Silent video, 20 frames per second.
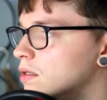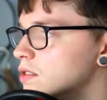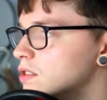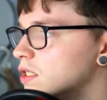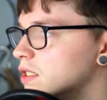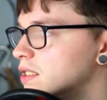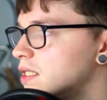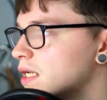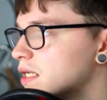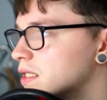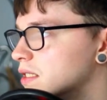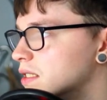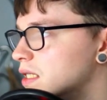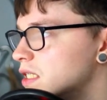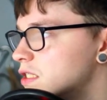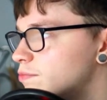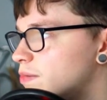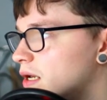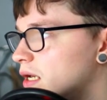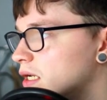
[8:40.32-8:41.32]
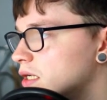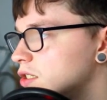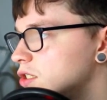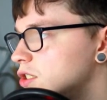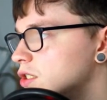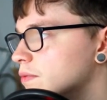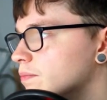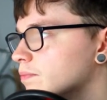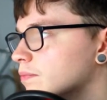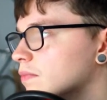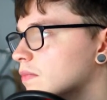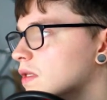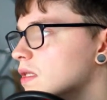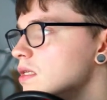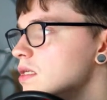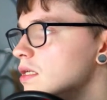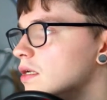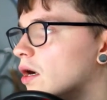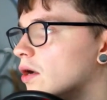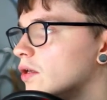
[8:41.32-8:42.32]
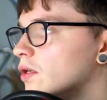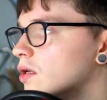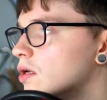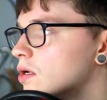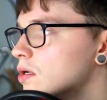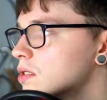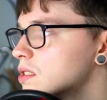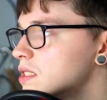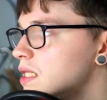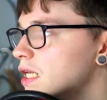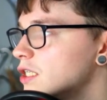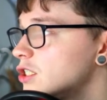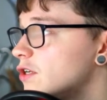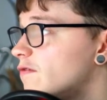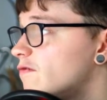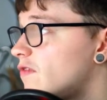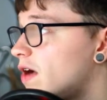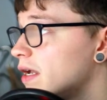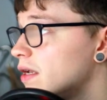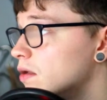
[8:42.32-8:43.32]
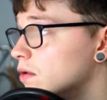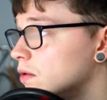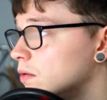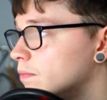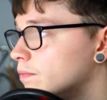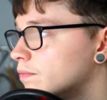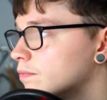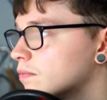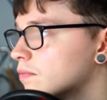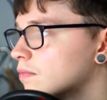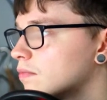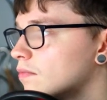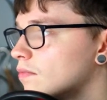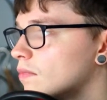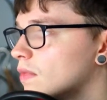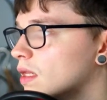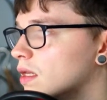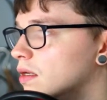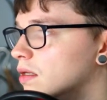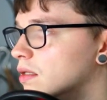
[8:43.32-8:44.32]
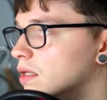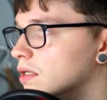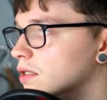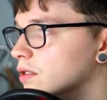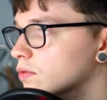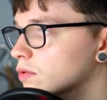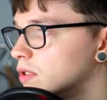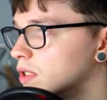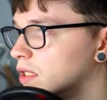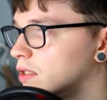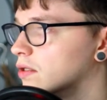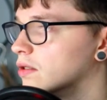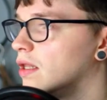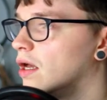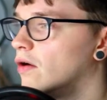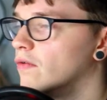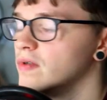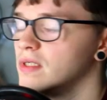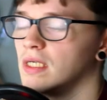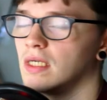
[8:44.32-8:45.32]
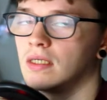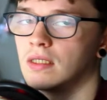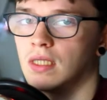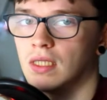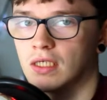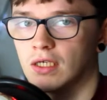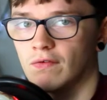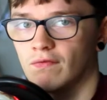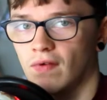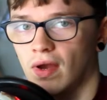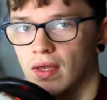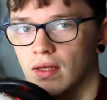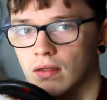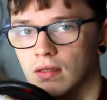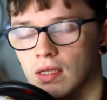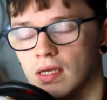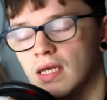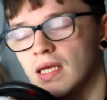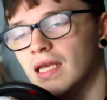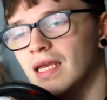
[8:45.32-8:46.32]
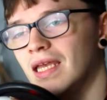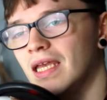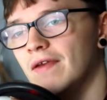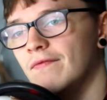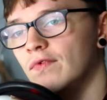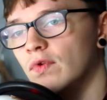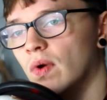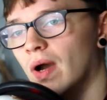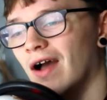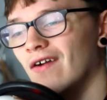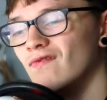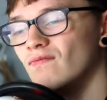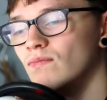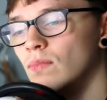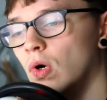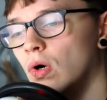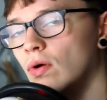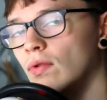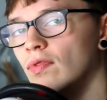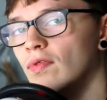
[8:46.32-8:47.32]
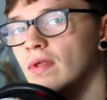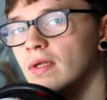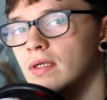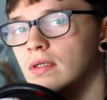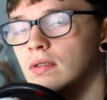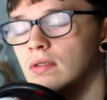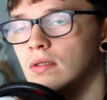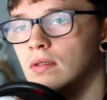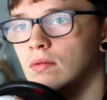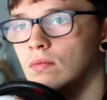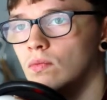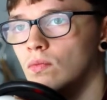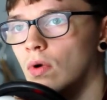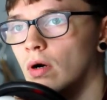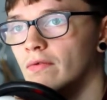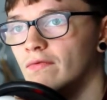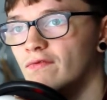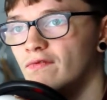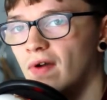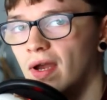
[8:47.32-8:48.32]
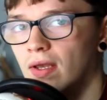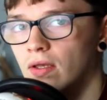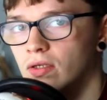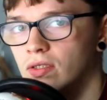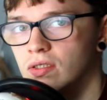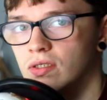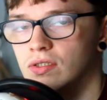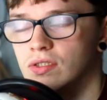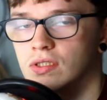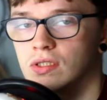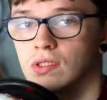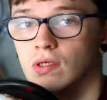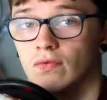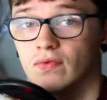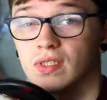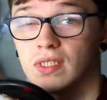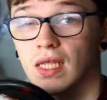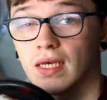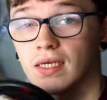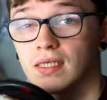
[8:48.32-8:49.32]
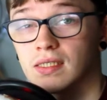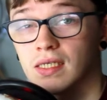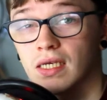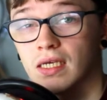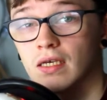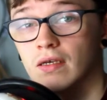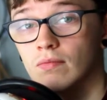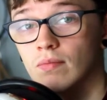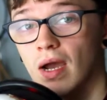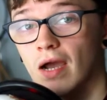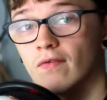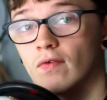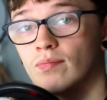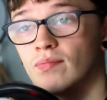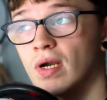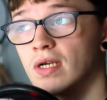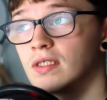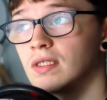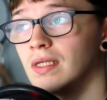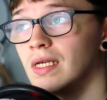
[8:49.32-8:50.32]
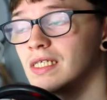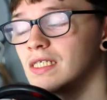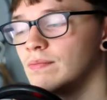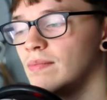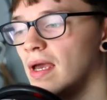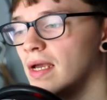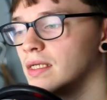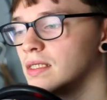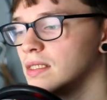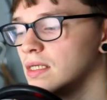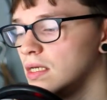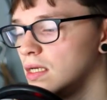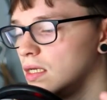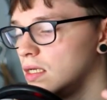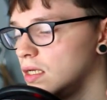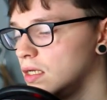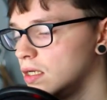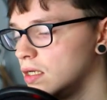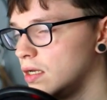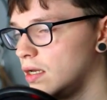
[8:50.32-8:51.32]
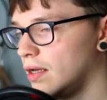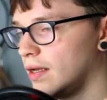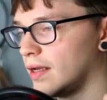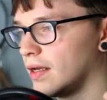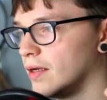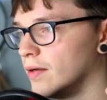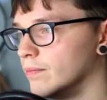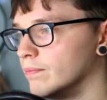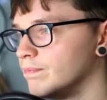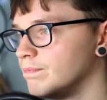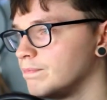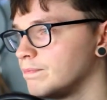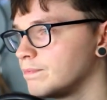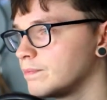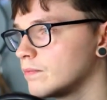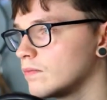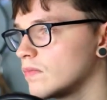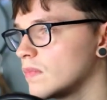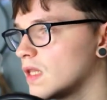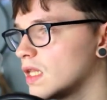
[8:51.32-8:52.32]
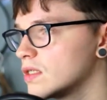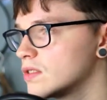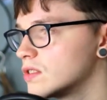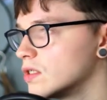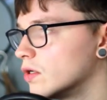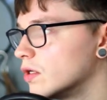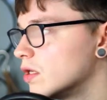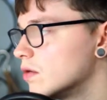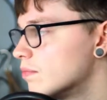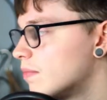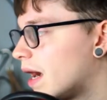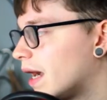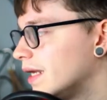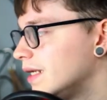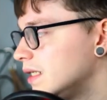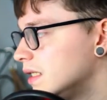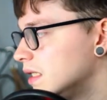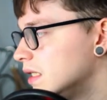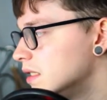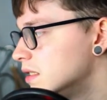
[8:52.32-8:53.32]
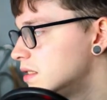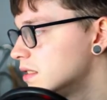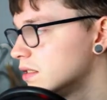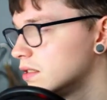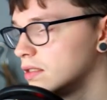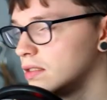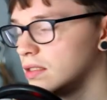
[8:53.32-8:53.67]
So you take into this page, you got your select your file, and then you would click on that, obviously click your file. If you have more than one file, because obviously like I say, you might have a practical aspect, so you might need